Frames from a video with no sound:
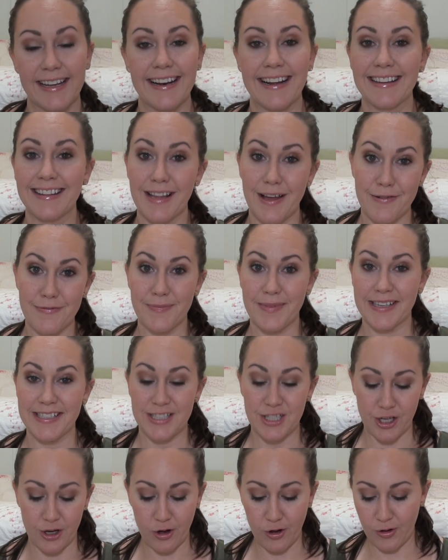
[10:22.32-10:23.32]
and I love my
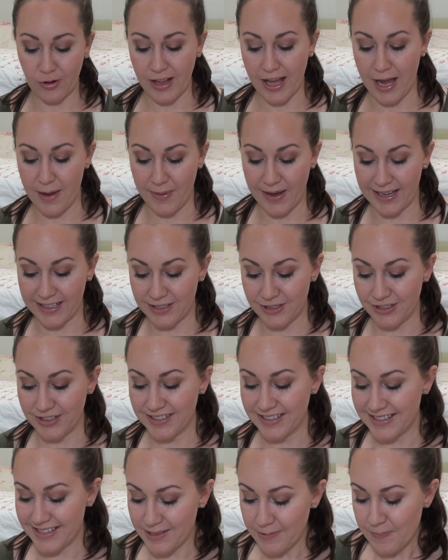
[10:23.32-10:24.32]
gel eye
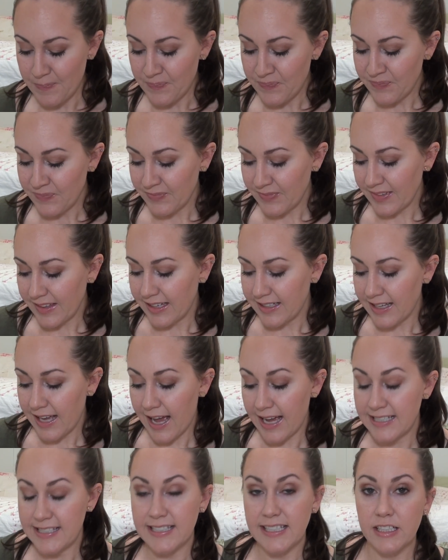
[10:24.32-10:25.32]
patches.
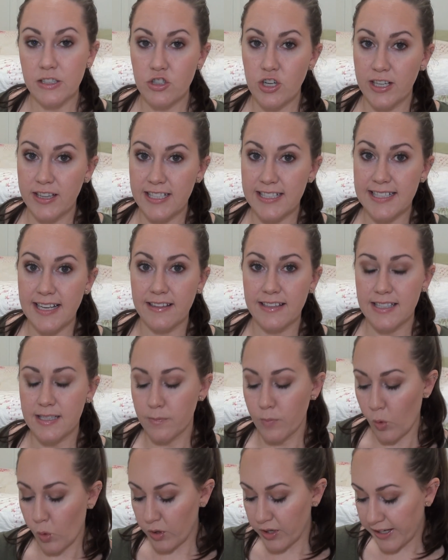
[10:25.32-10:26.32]
I did try these out this
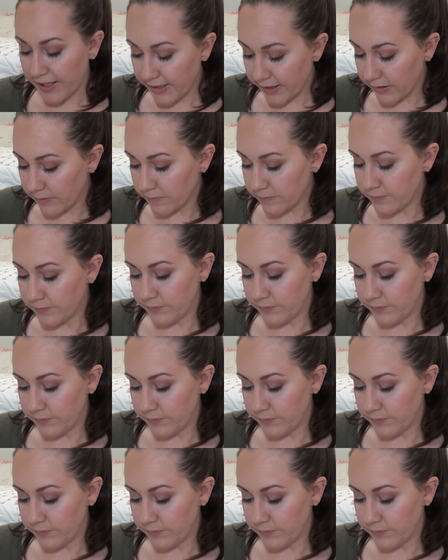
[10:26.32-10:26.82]
morning,